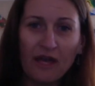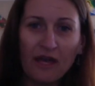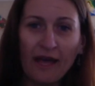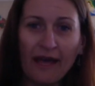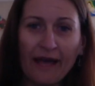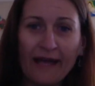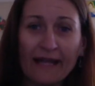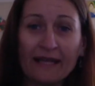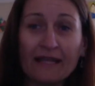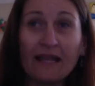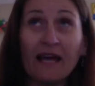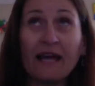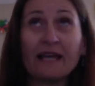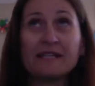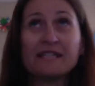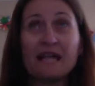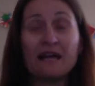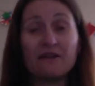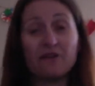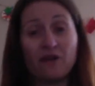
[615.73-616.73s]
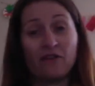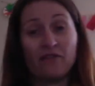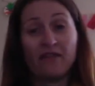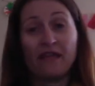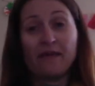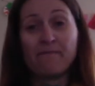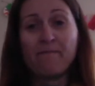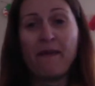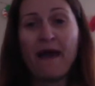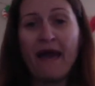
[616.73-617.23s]
lie down on
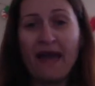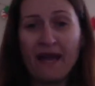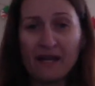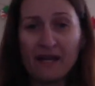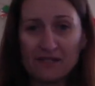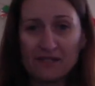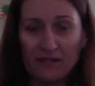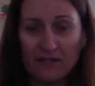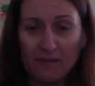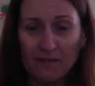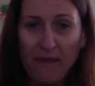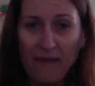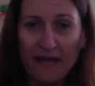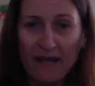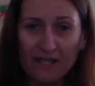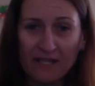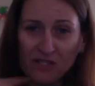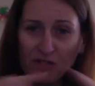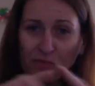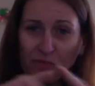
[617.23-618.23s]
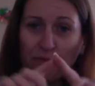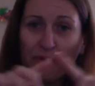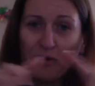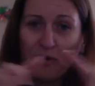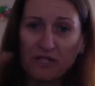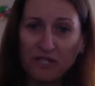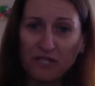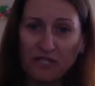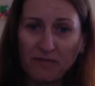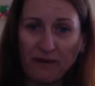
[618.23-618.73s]
their back, so their back is
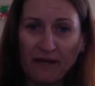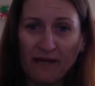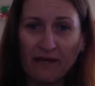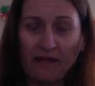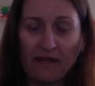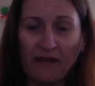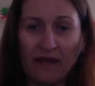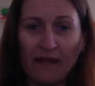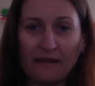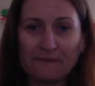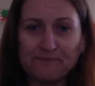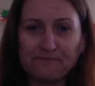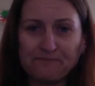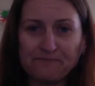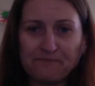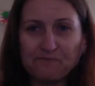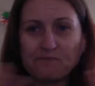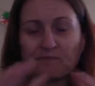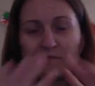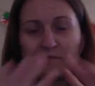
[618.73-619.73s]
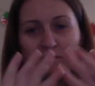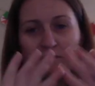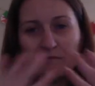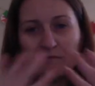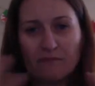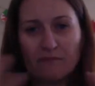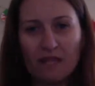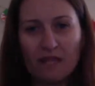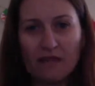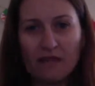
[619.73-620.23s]
supported by
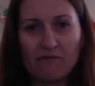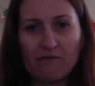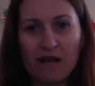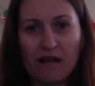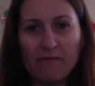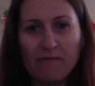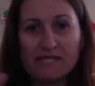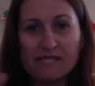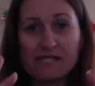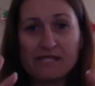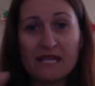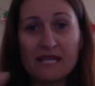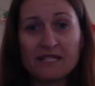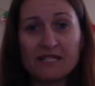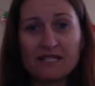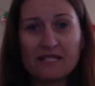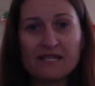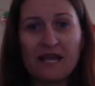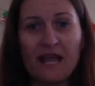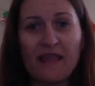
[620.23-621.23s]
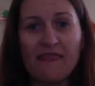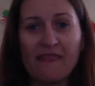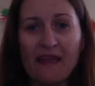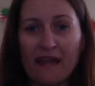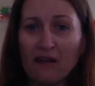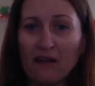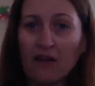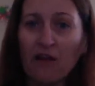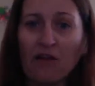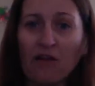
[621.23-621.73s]
the rubber seat, and
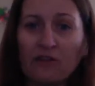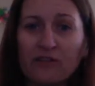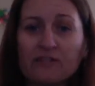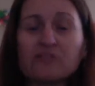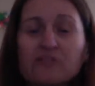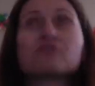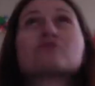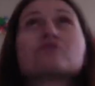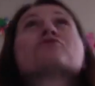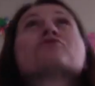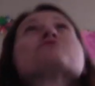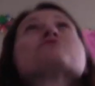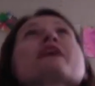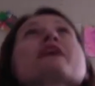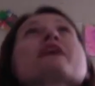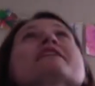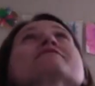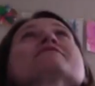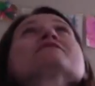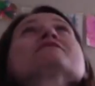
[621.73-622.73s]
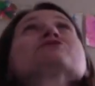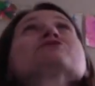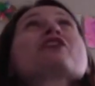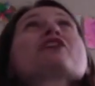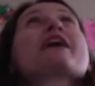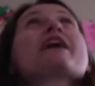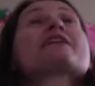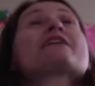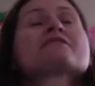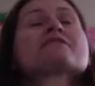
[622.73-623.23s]
then hold on to kind of the
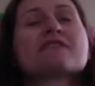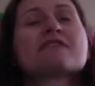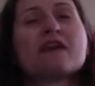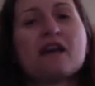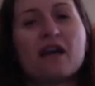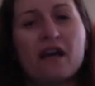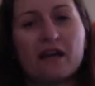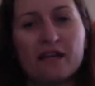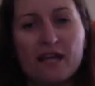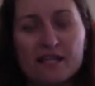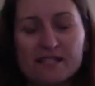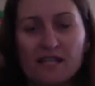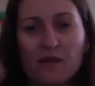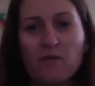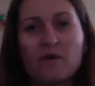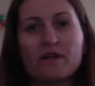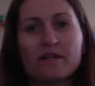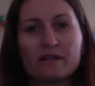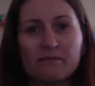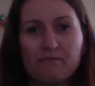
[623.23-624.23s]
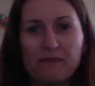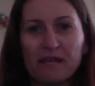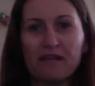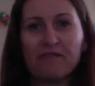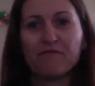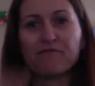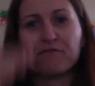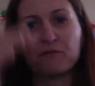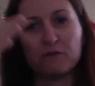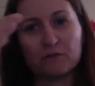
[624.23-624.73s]
chains. Yes, they won't
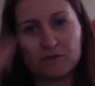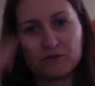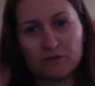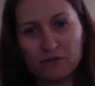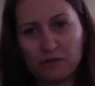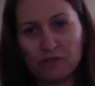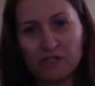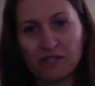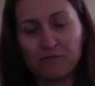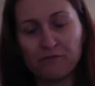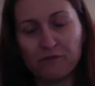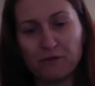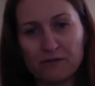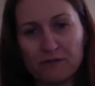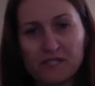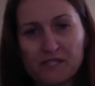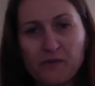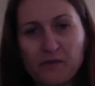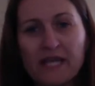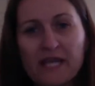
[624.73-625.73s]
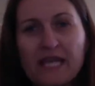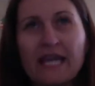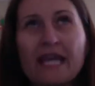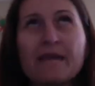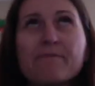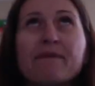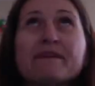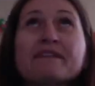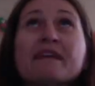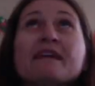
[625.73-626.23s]
be doing the full
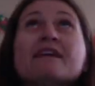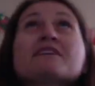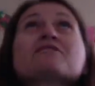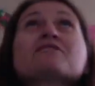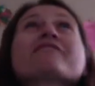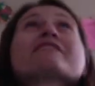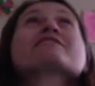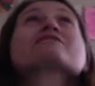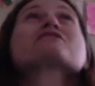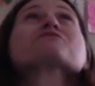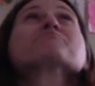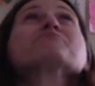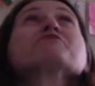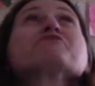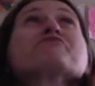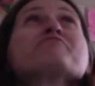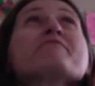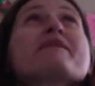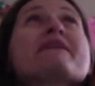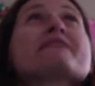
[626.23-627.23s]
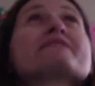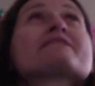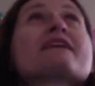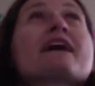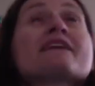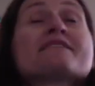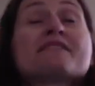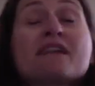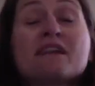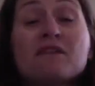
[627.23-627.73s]
swinging, but they even just movement
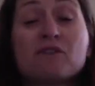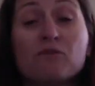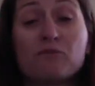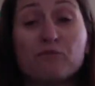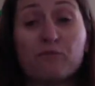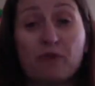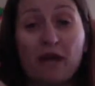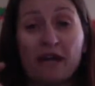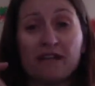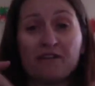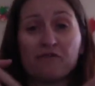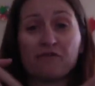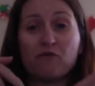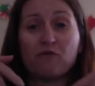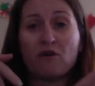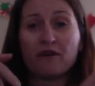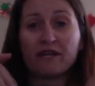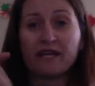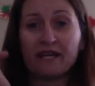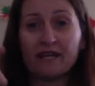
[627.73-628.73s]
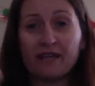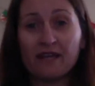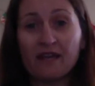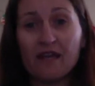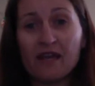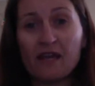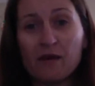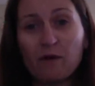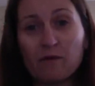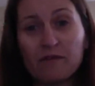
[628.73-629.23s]
as they kind of walking
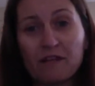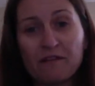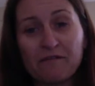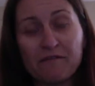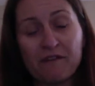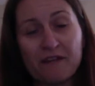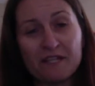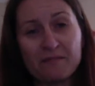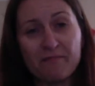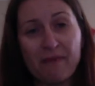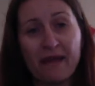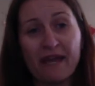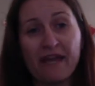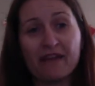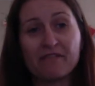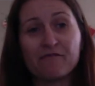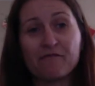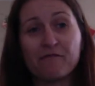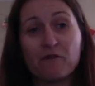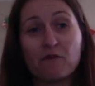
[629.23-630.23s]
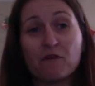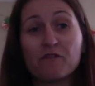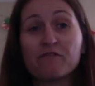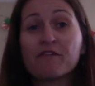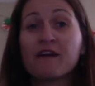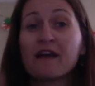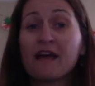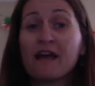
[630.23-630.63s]
with their feet back and forth,